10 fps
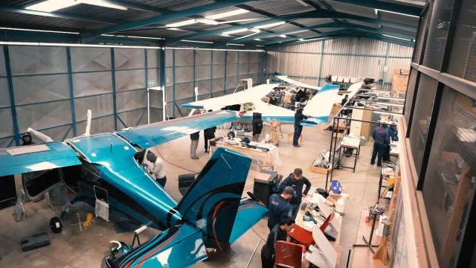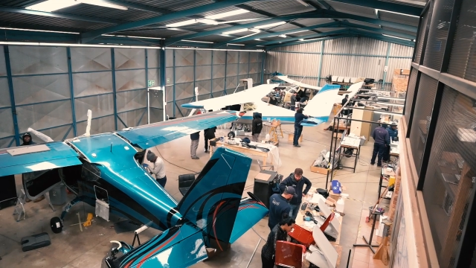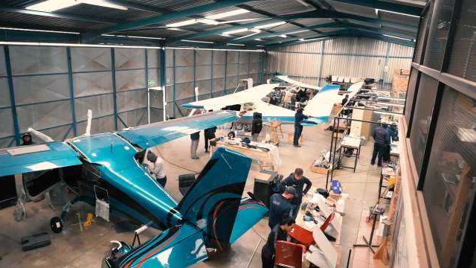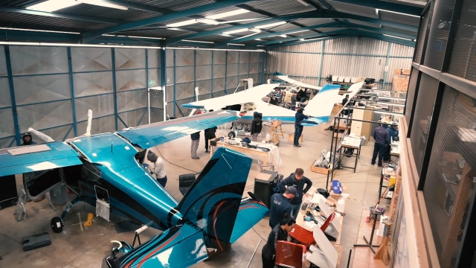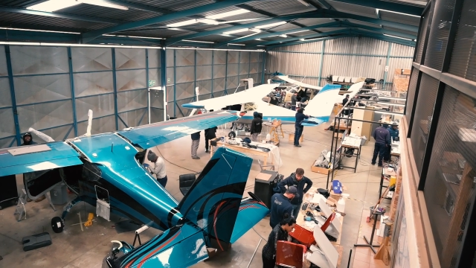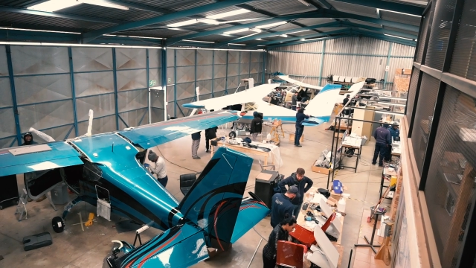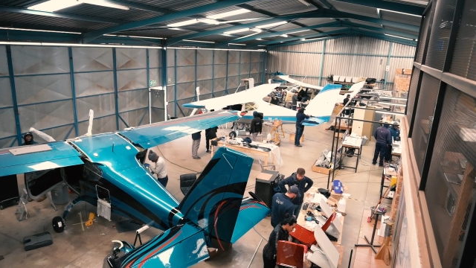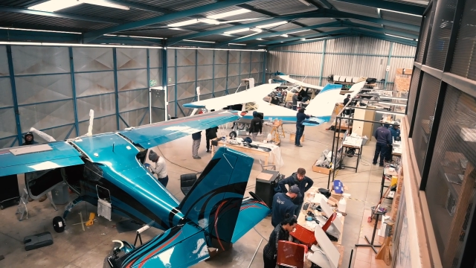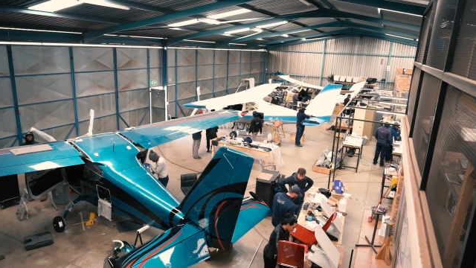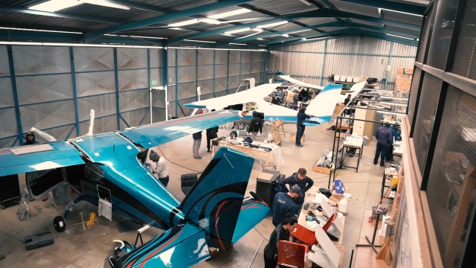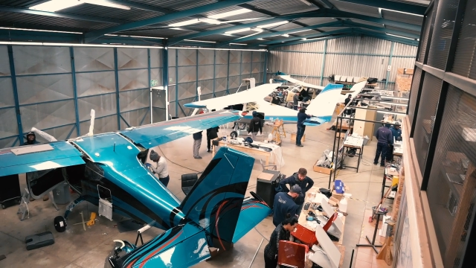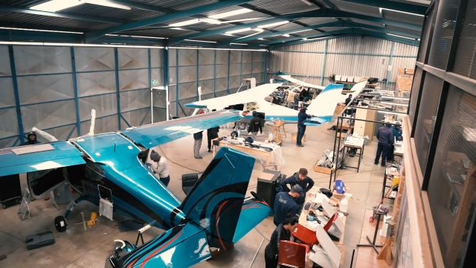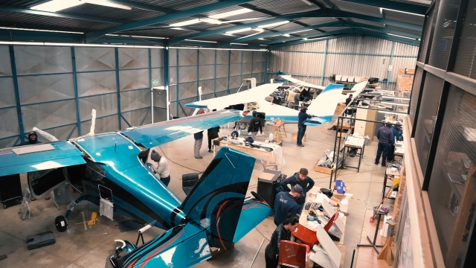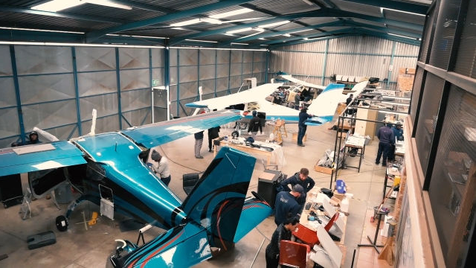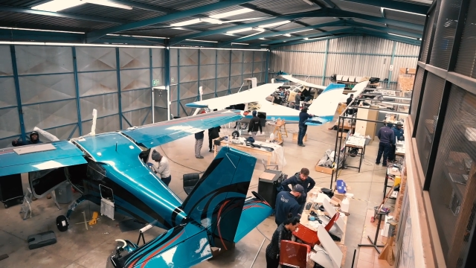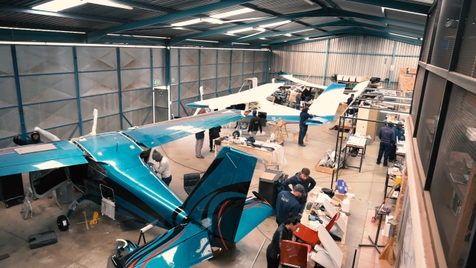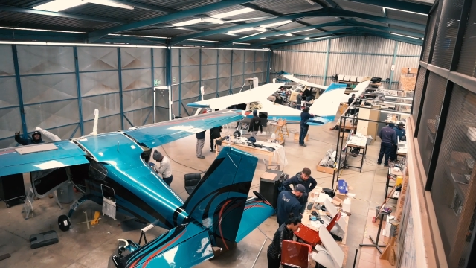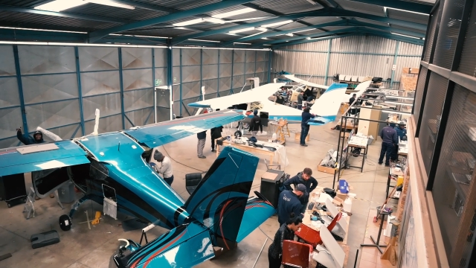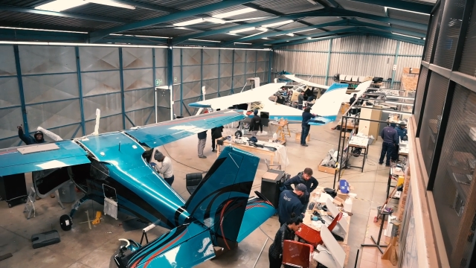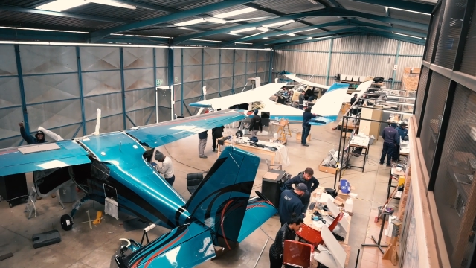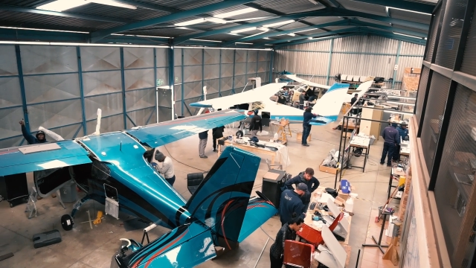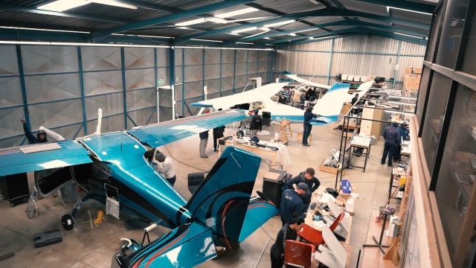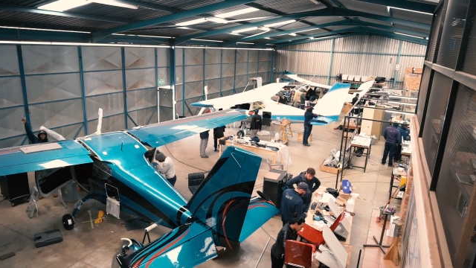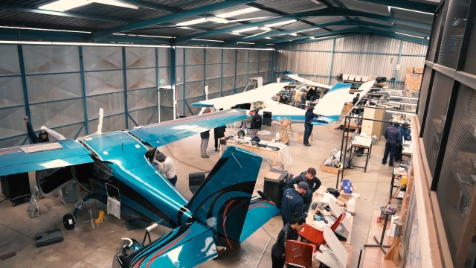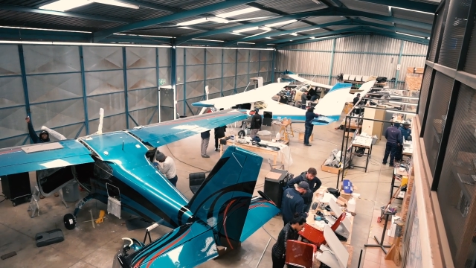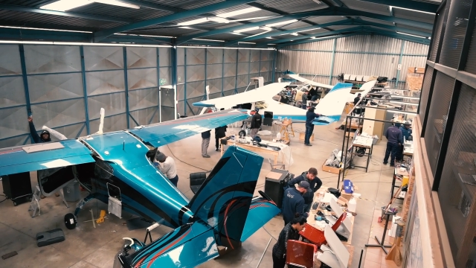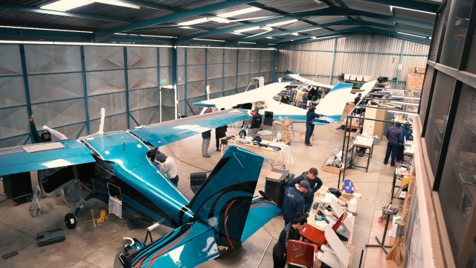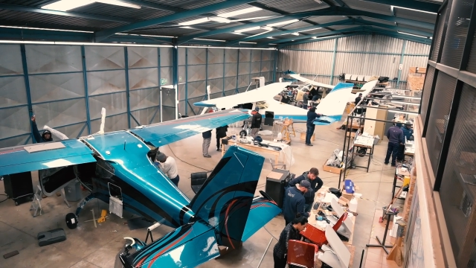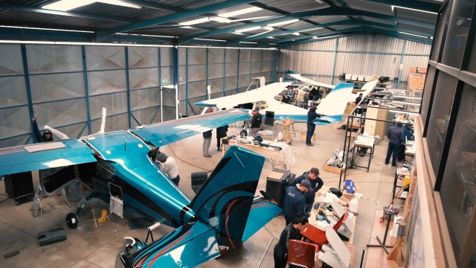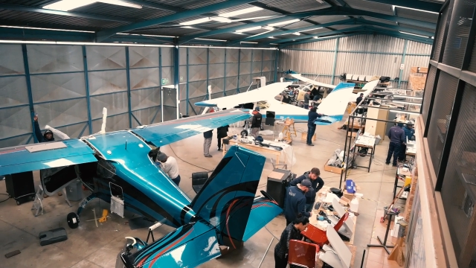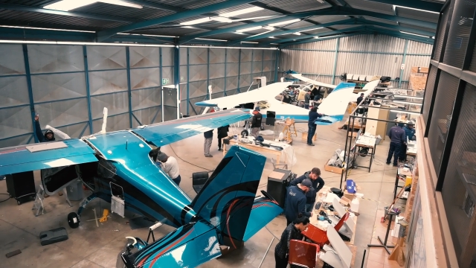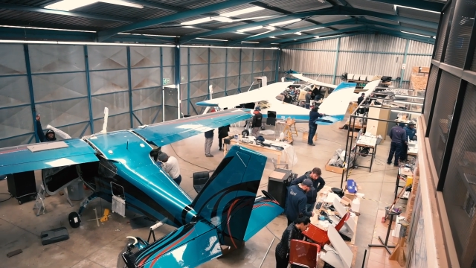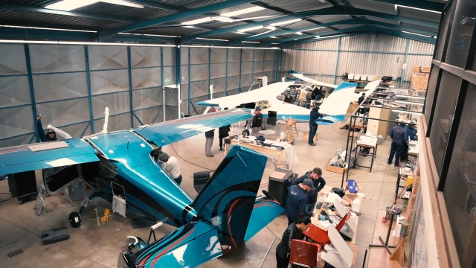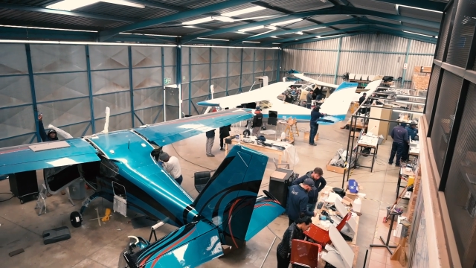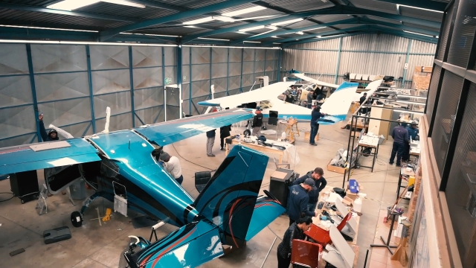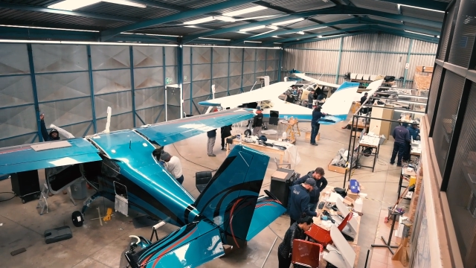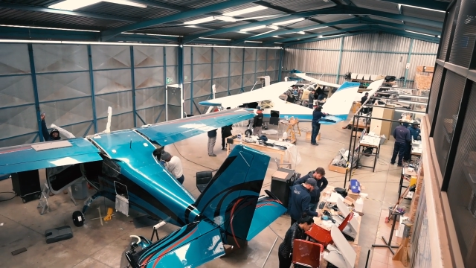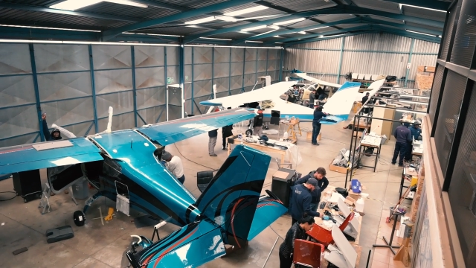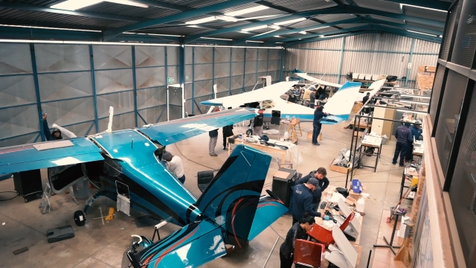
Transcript: (no speaker visible)